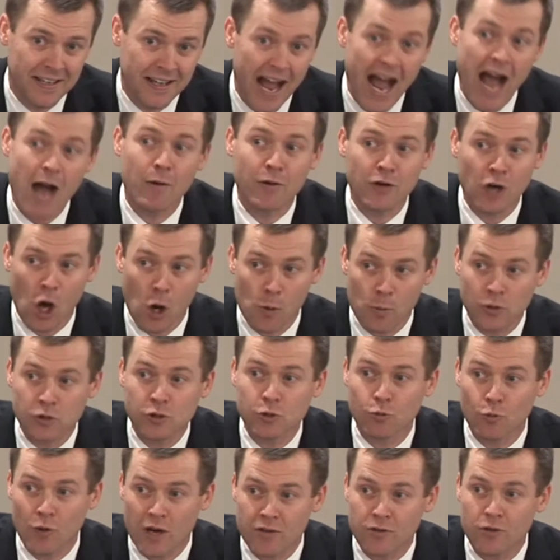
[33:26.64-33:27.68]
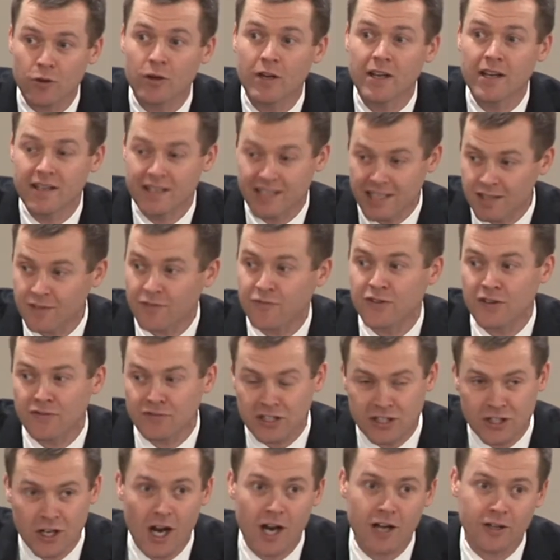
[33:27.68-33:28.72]
I would almost rather give
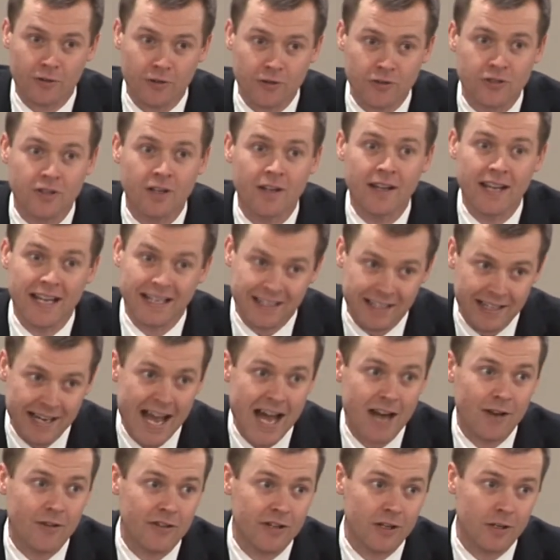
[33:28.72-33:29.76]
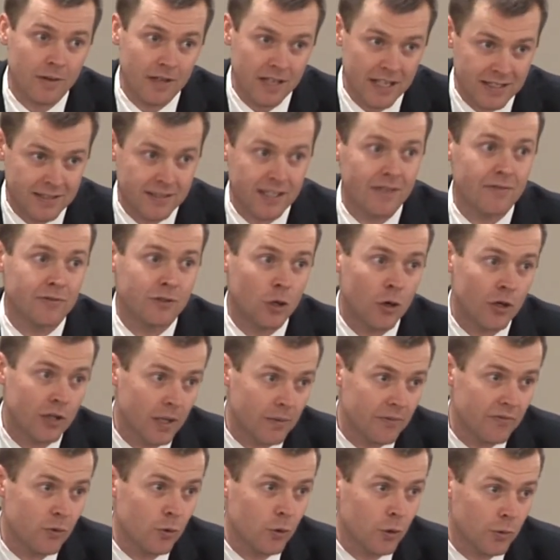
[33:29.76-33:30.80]
$50 and get out of there instead of going
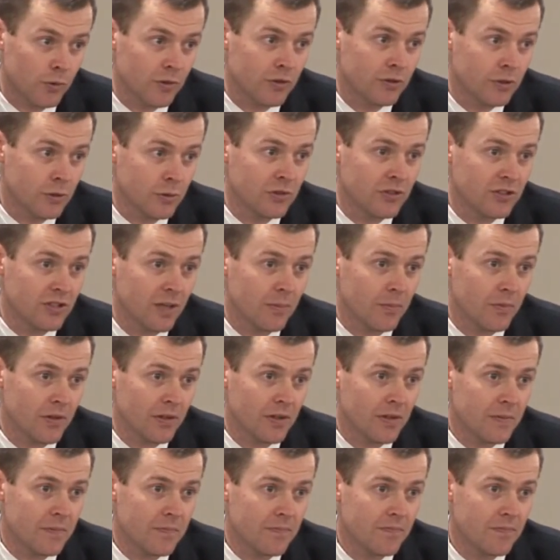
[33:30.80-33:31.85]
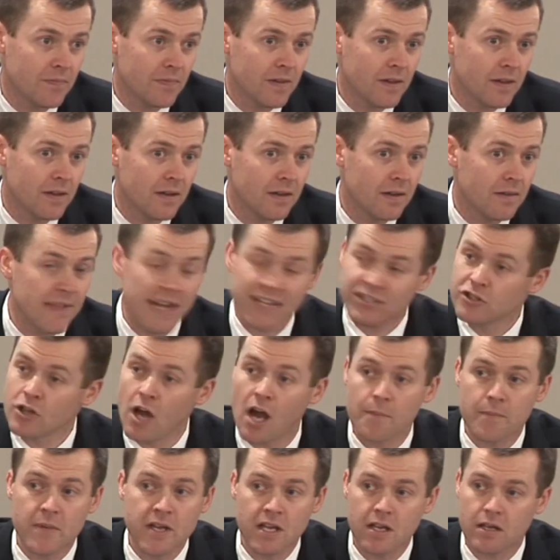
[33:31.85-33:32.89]
up forward and doing something. That's
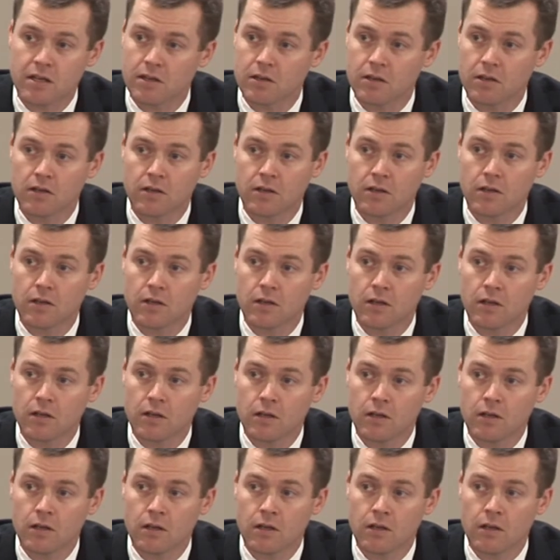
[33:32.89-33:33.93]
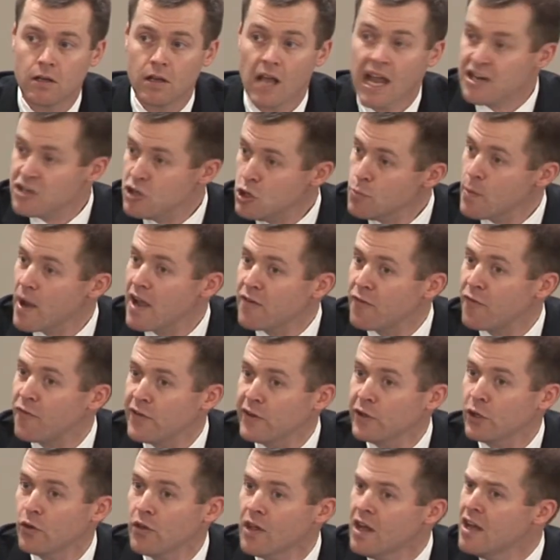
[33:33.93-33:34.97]
not me. And you may
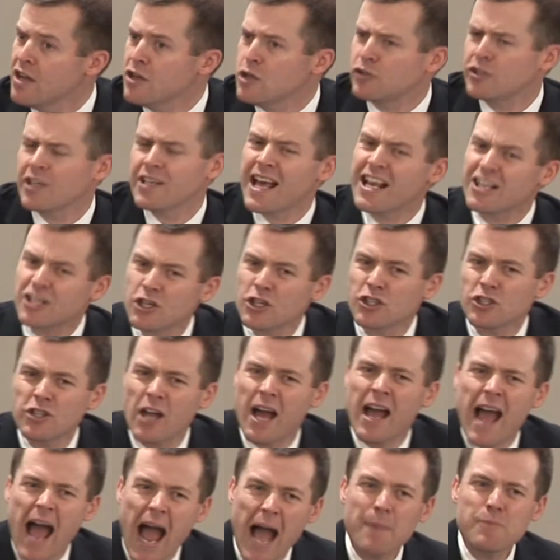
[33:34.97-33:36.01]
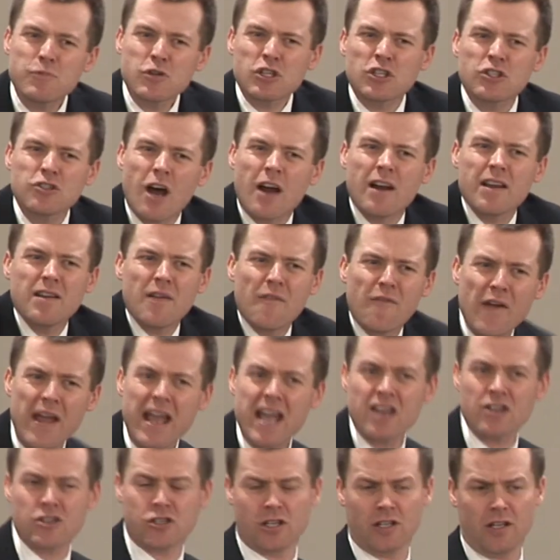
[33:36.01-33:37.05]
feel, you say, I'm just not an
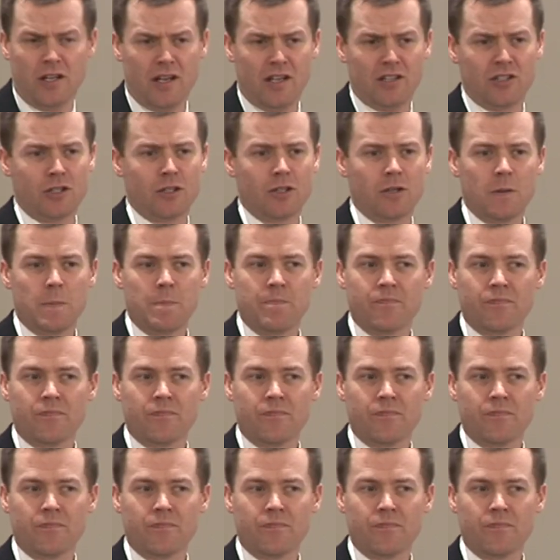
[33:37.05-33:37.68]
evangelist.